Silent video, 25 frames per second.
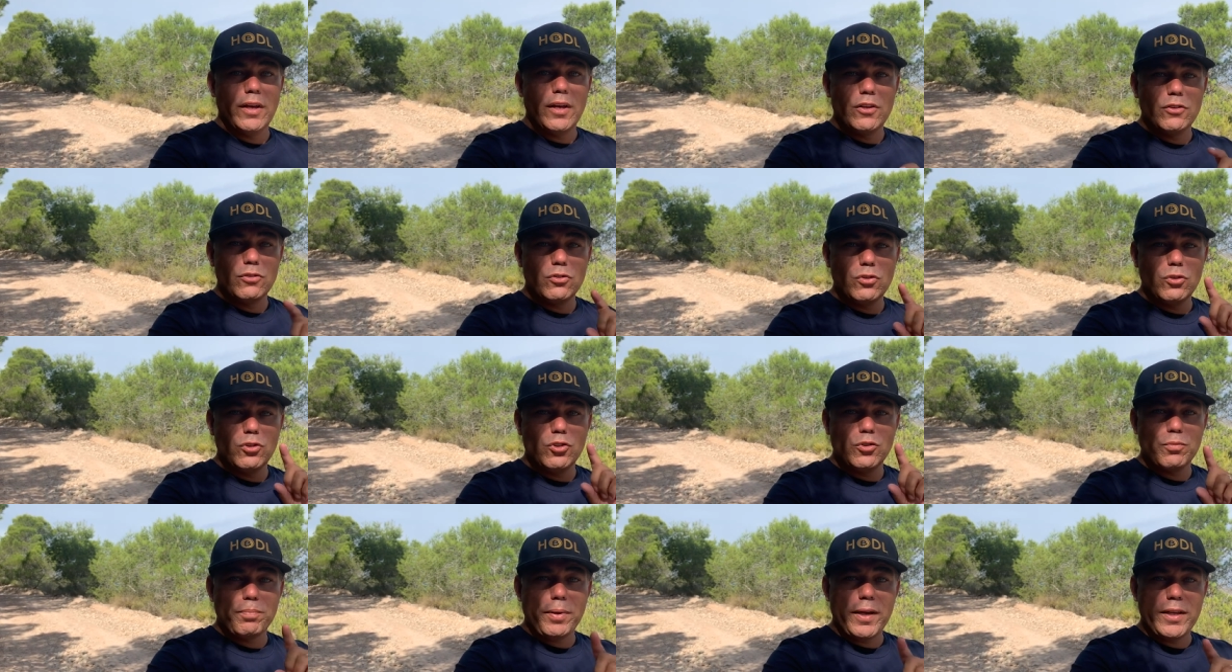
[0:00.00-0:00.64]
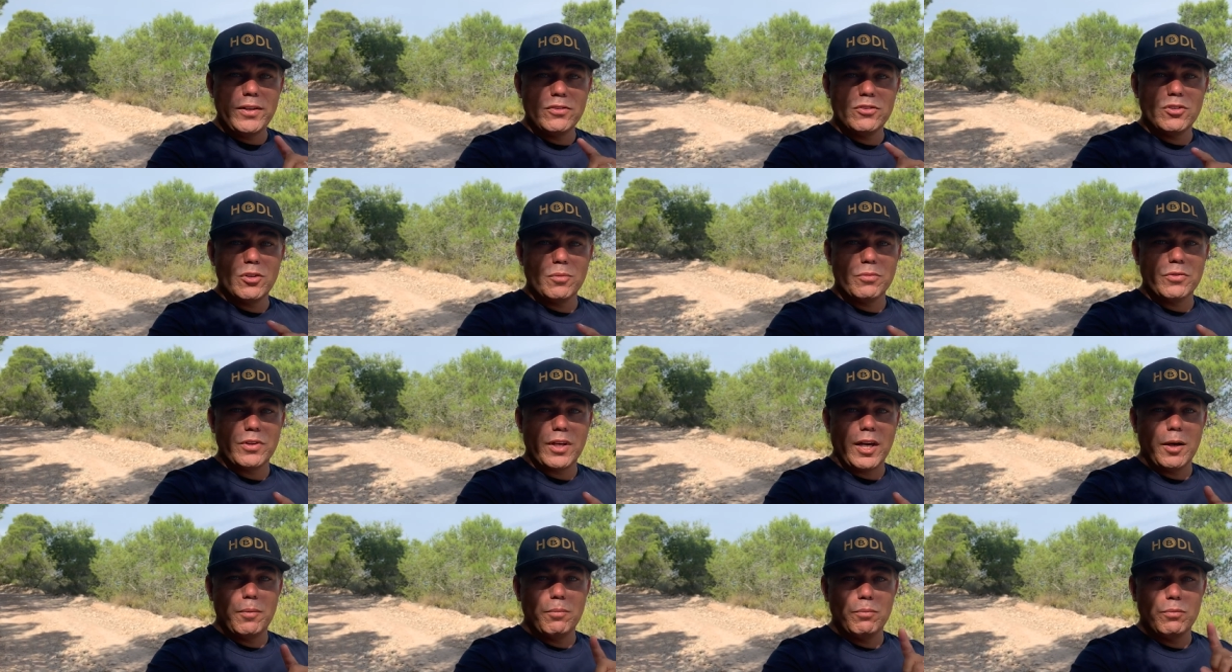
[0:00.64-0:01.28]
So spend some
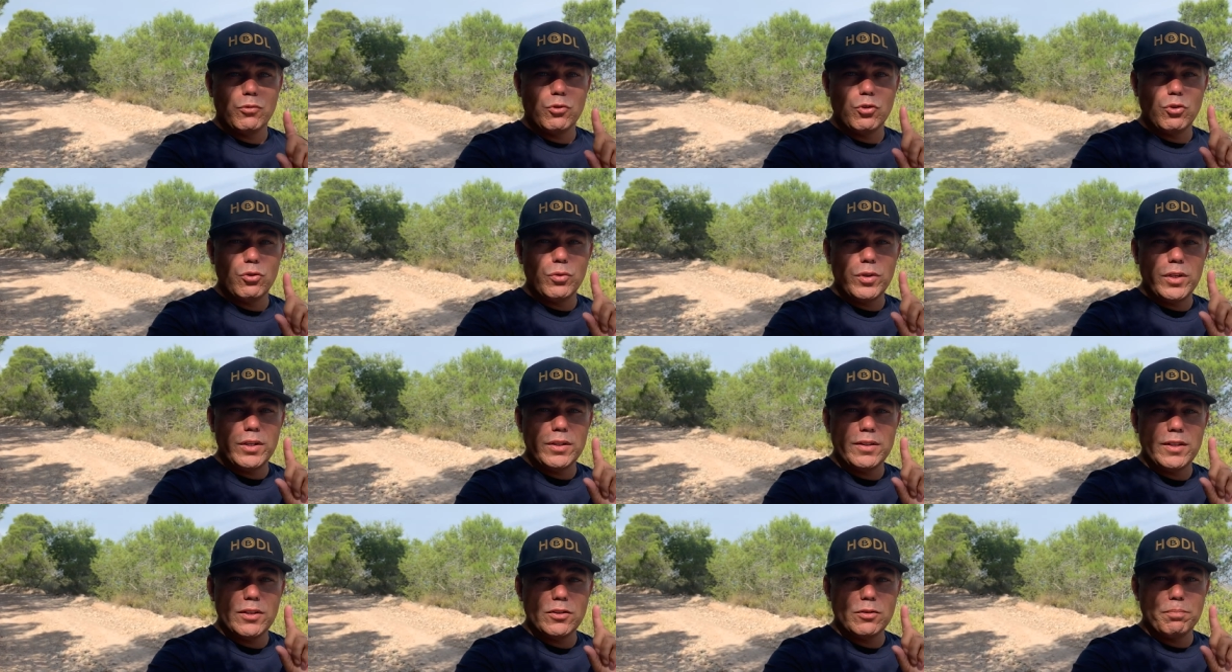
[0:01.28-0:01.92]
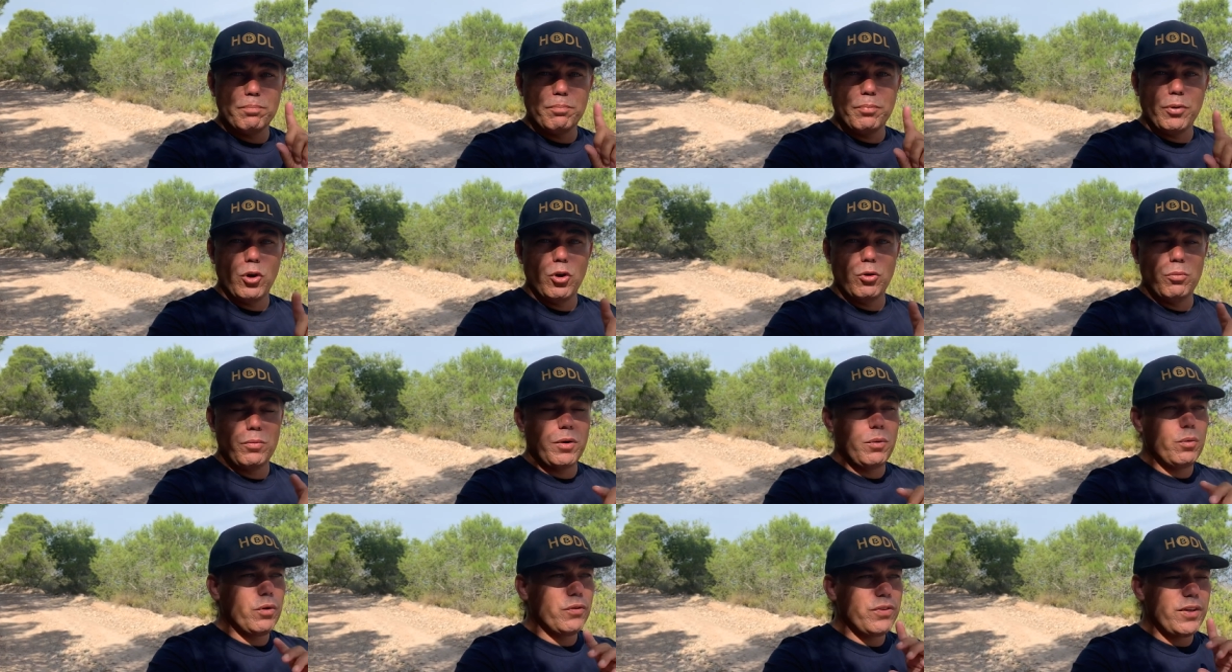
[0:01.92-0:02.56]
time to read this
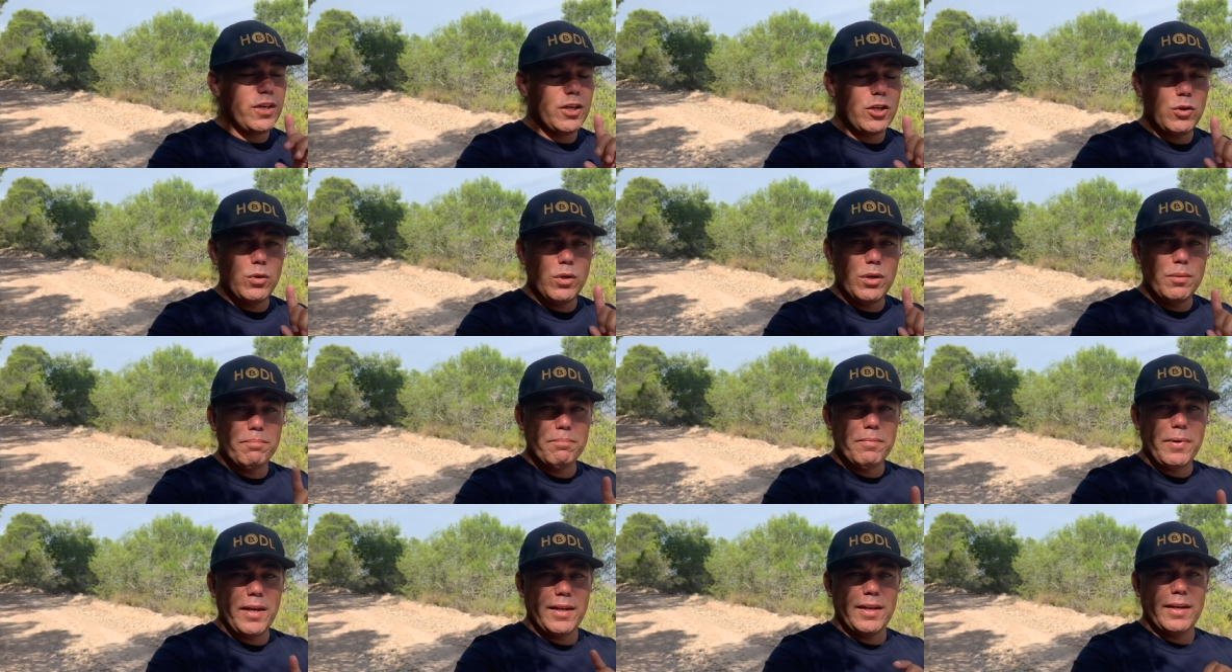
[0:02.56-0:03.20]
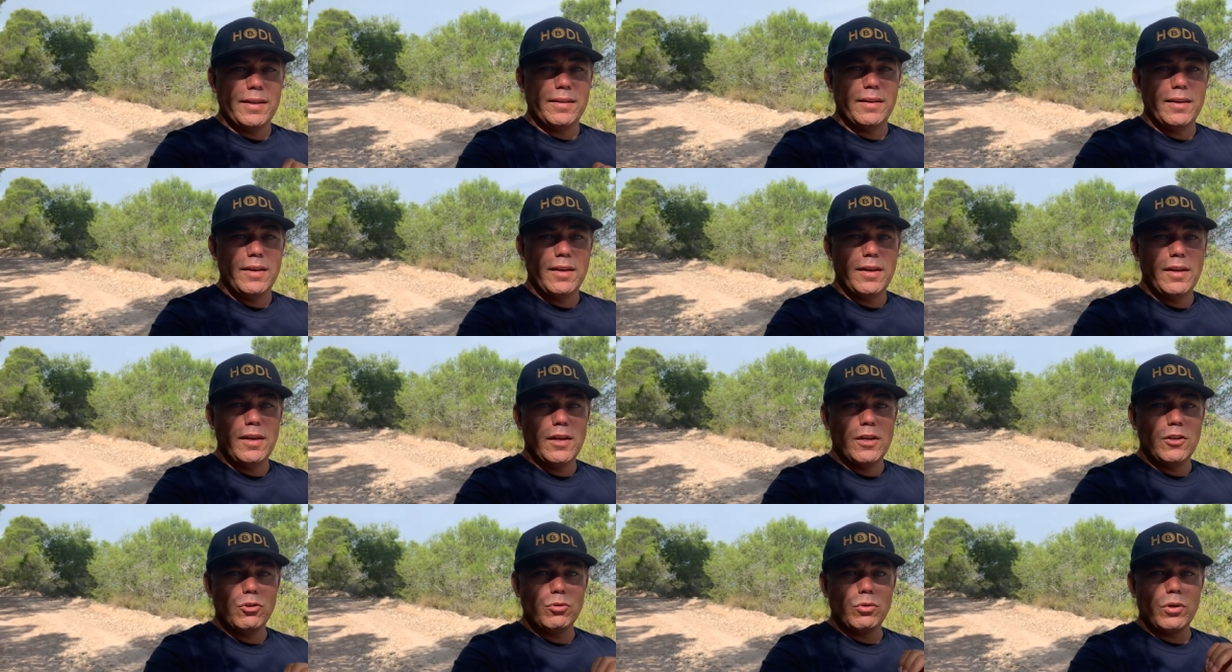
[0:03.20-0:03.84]
poem. It will take you a minute
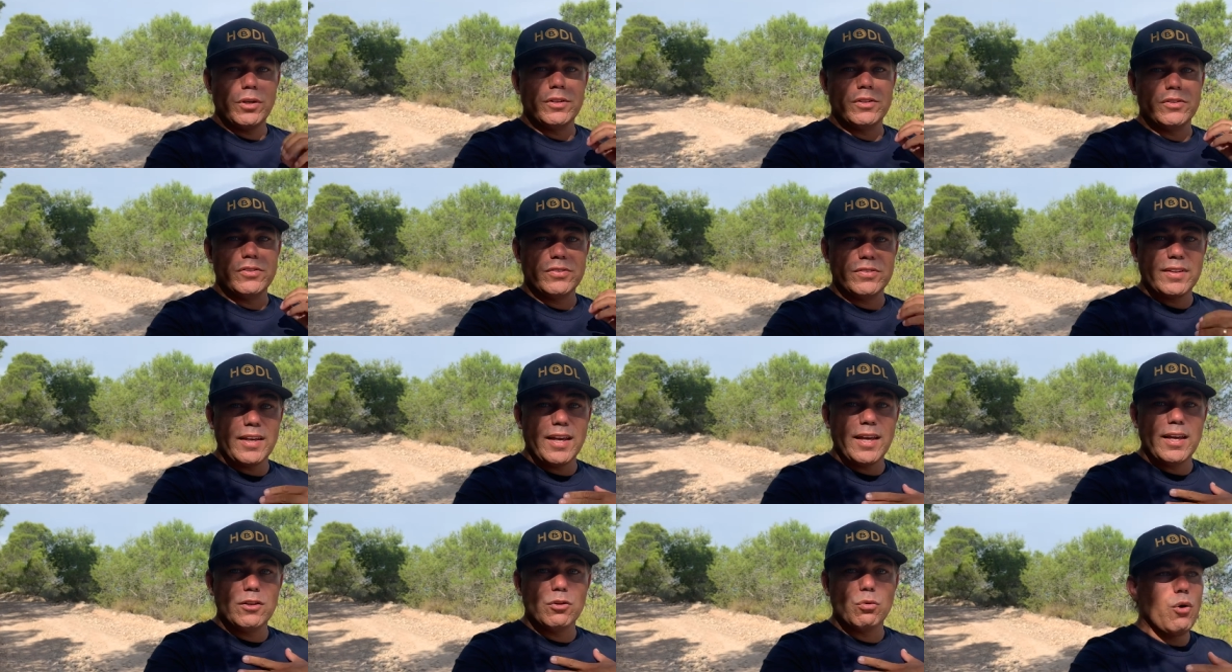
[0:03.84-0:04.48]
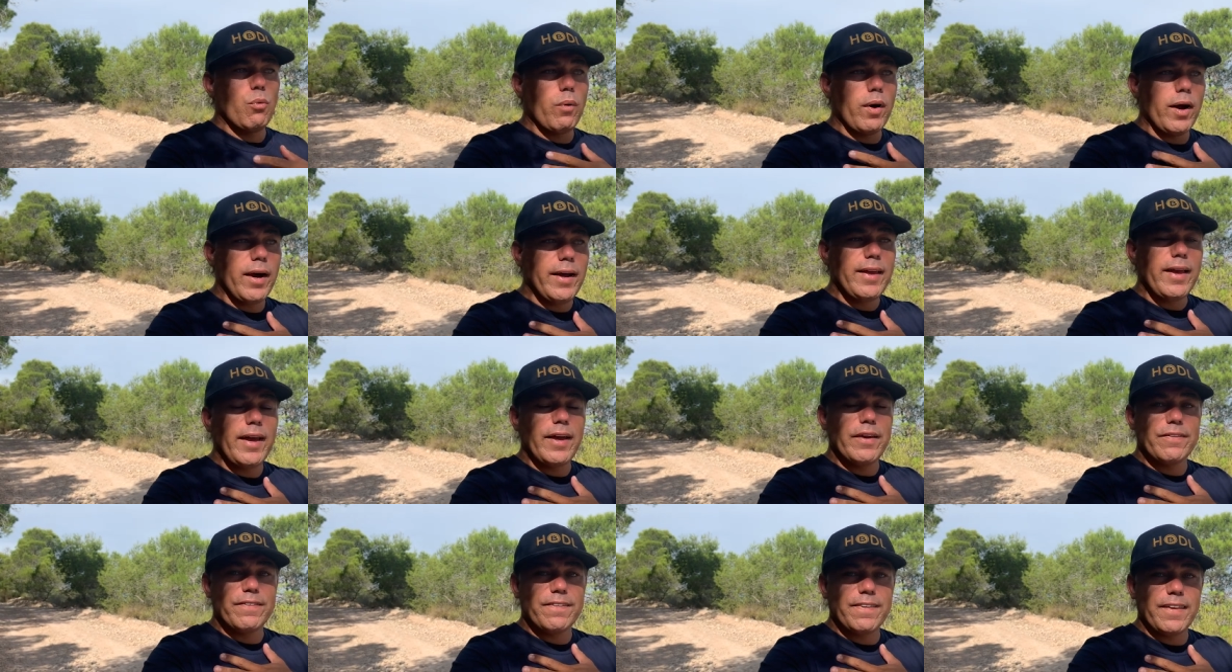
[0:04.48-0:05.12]
to understand why
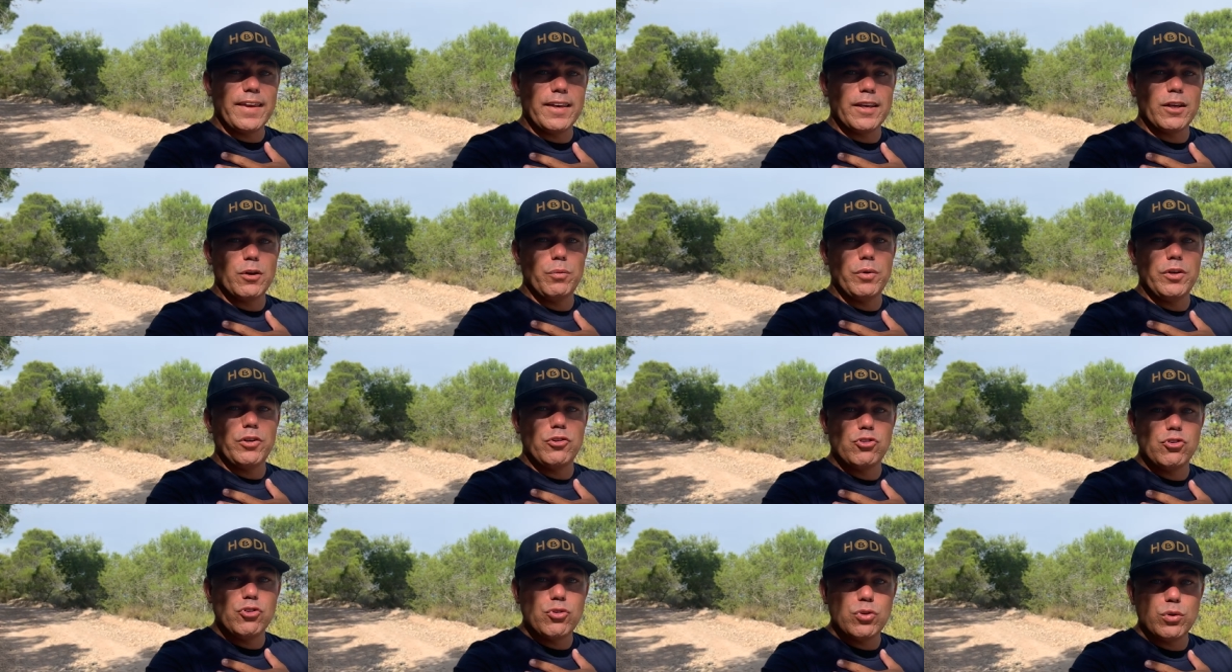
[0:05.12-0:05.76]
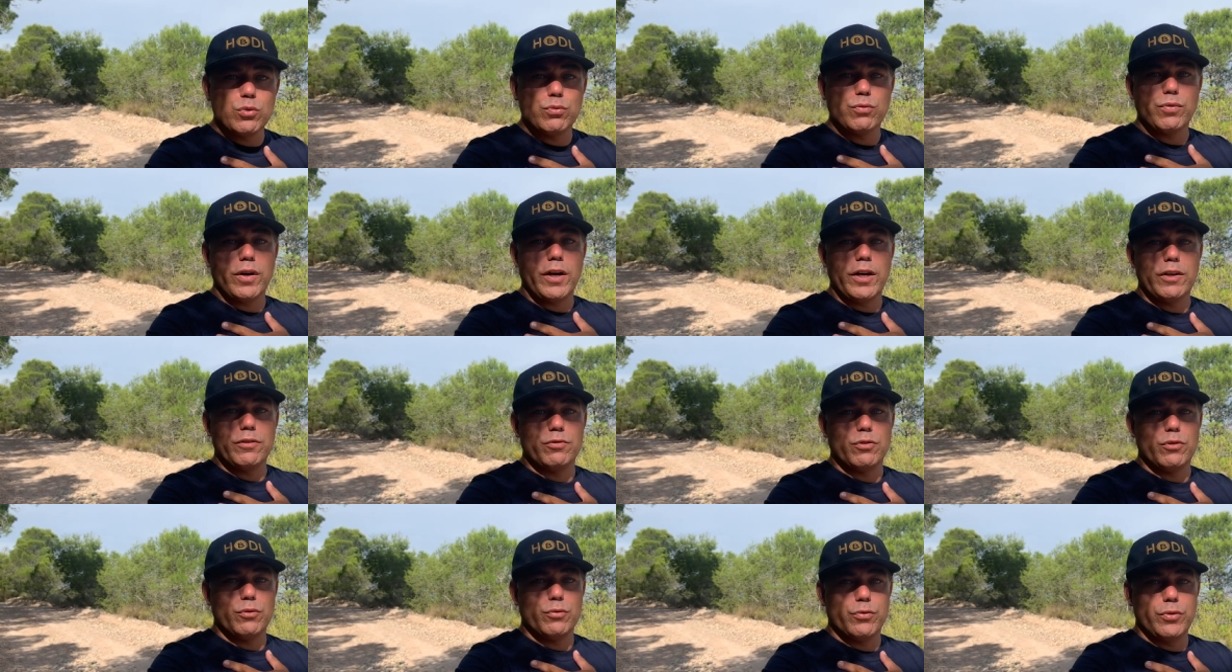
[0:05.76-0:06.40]
I think we should
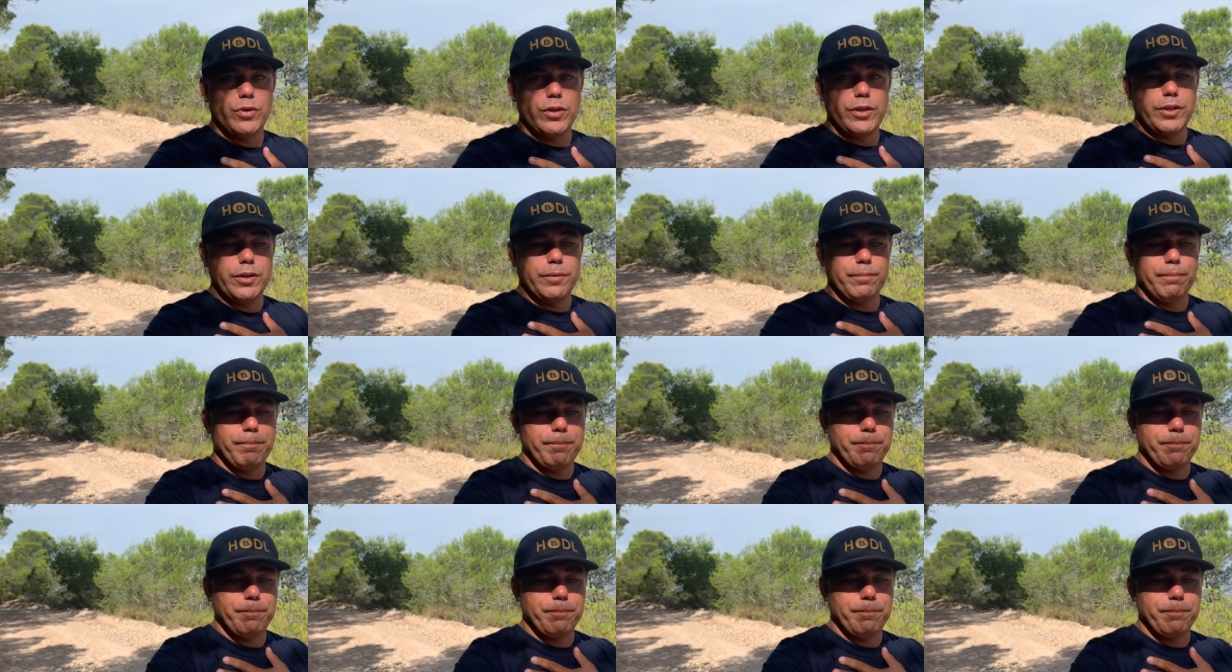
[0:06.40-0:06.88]
fight for freedom.